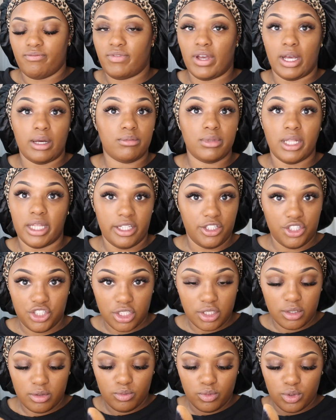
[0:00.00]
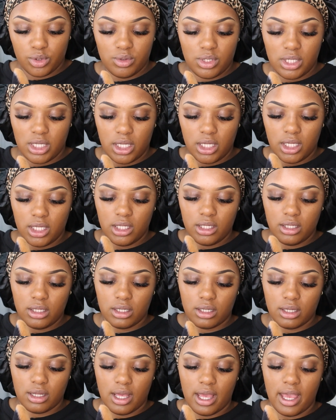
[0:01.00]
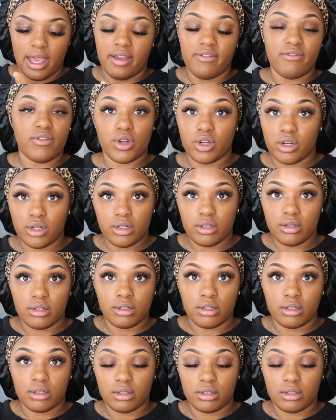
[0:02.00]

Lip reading: foundation routine ever,